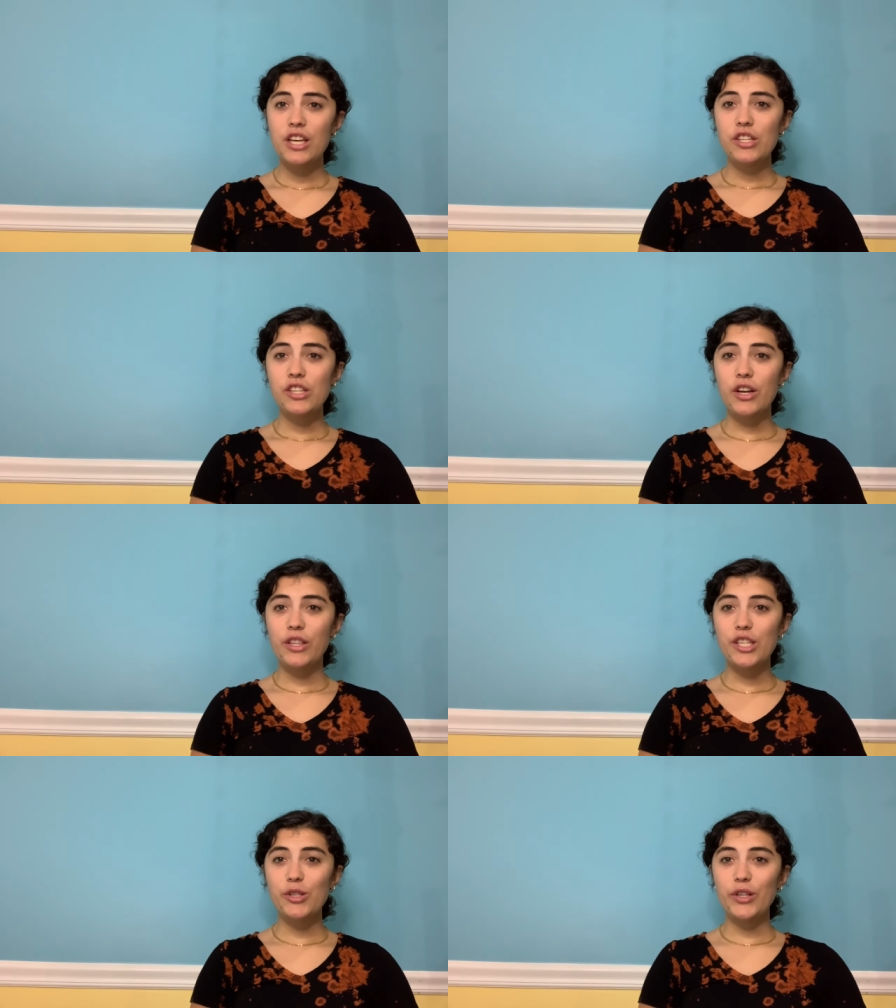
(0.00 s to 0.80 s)
So,
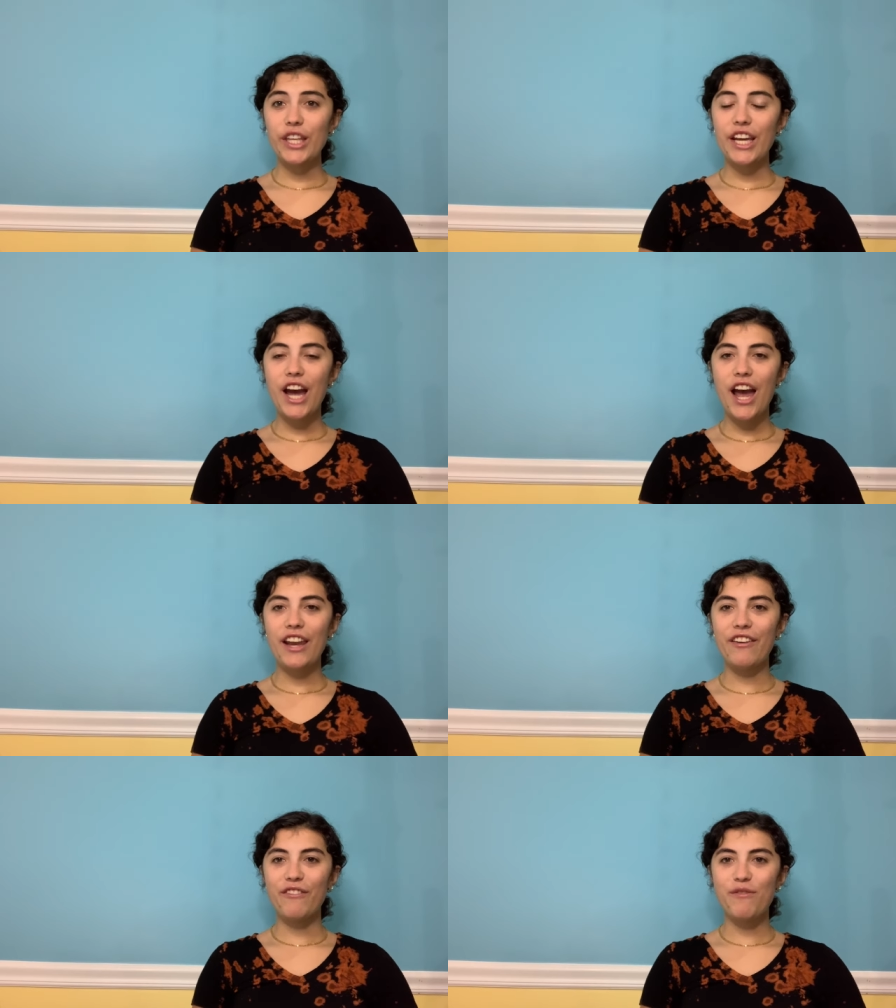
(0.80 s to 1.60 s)
this really
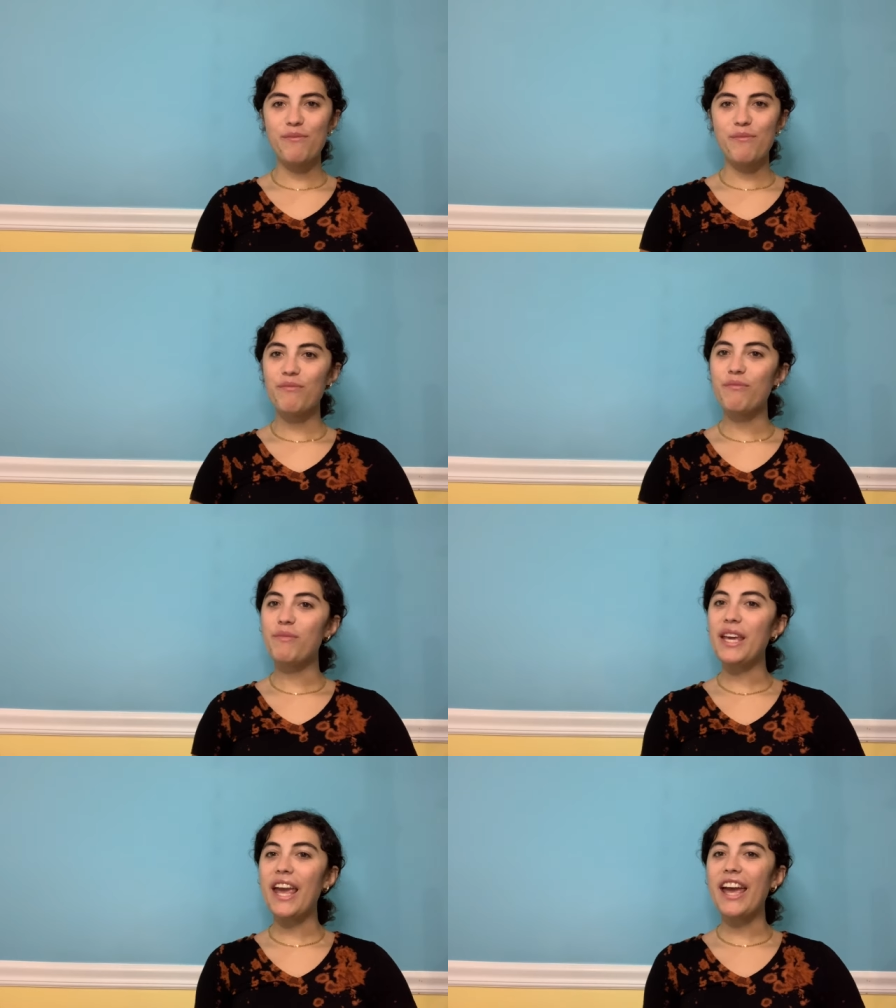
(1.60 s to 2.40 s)
kind of
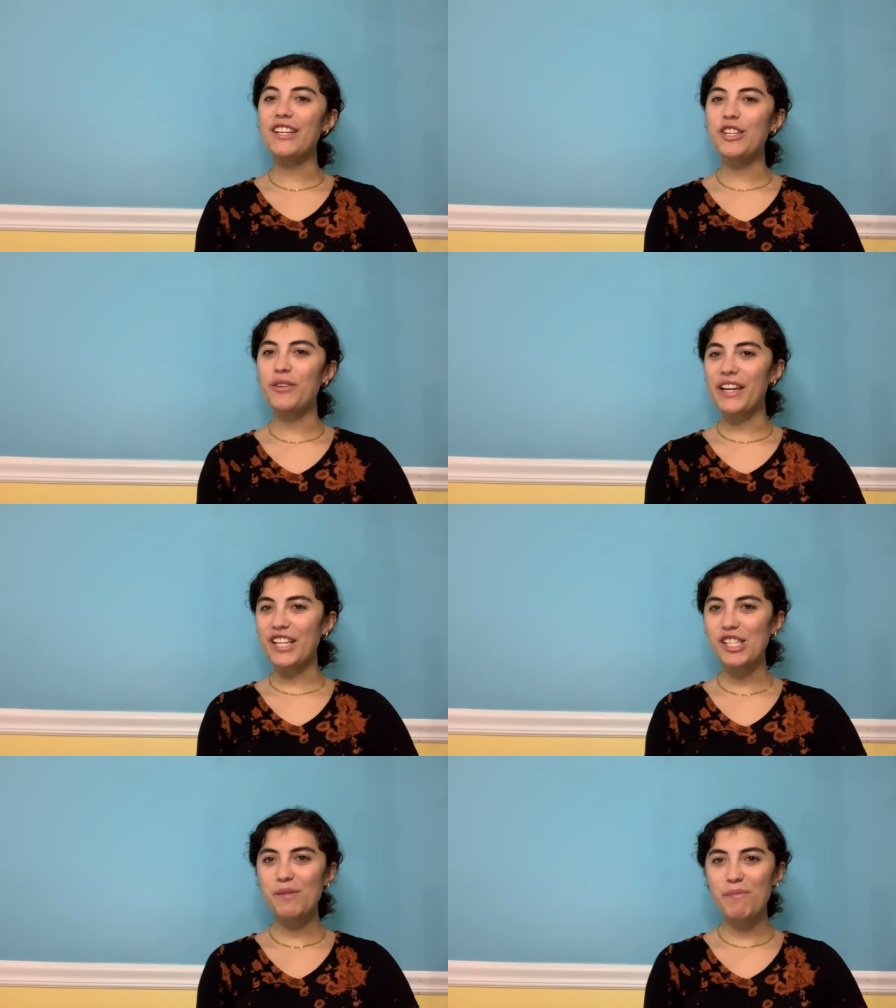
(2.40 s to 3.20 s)
began to
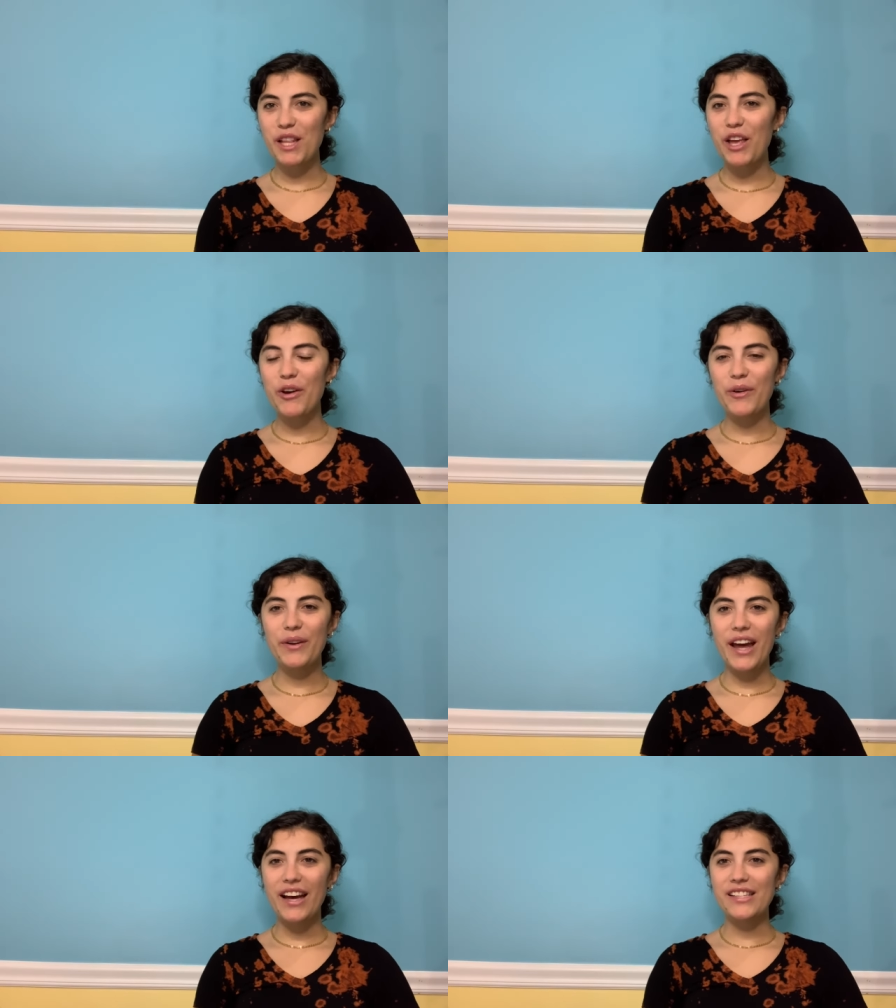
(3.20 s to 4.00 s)

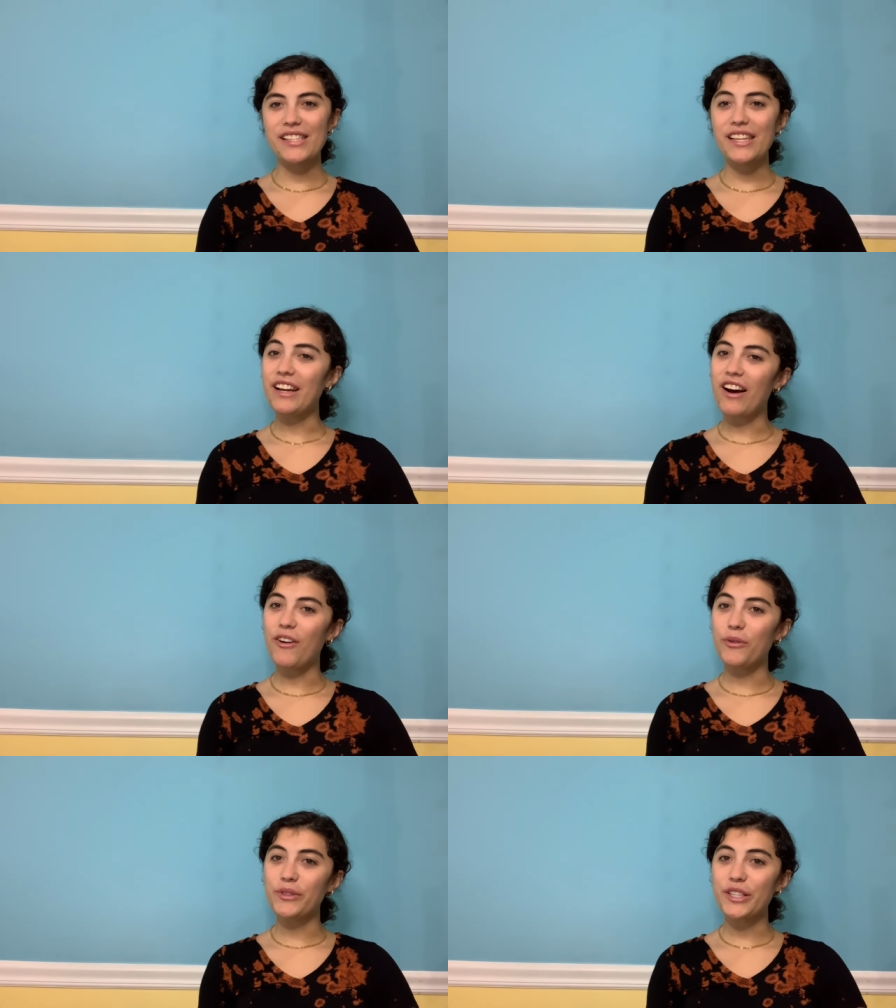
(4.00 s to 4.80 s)
explode as he got
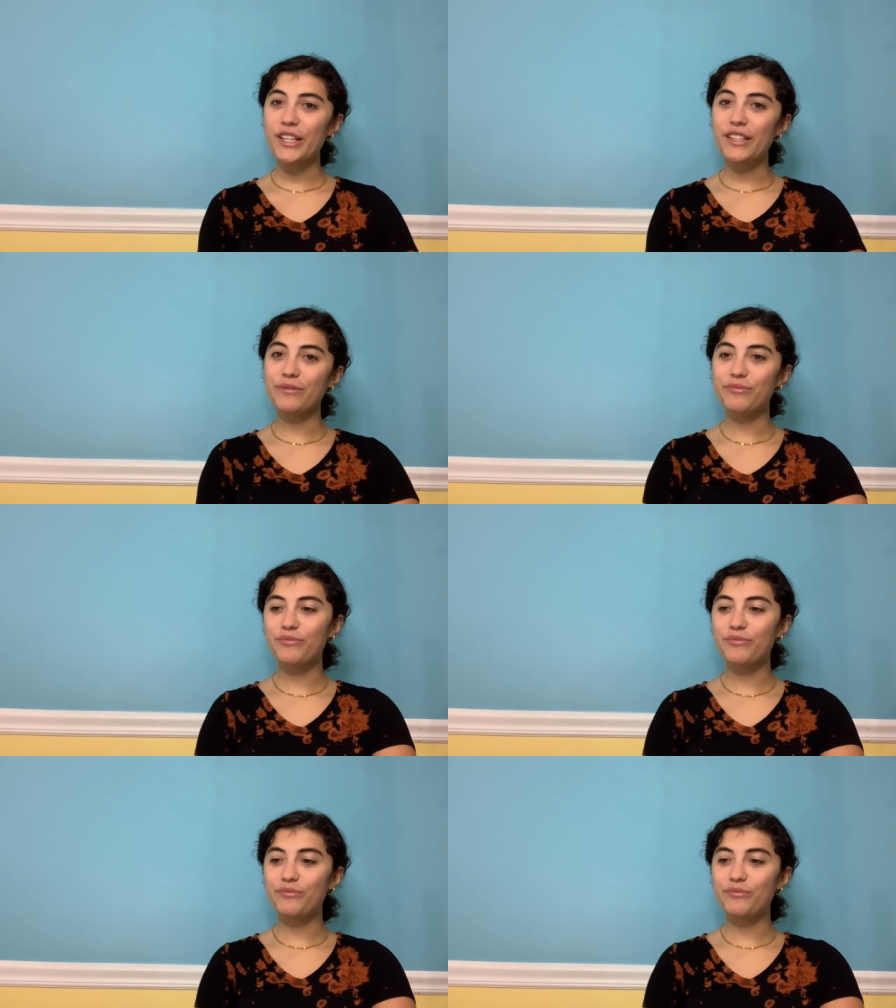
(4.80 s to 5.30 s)
older.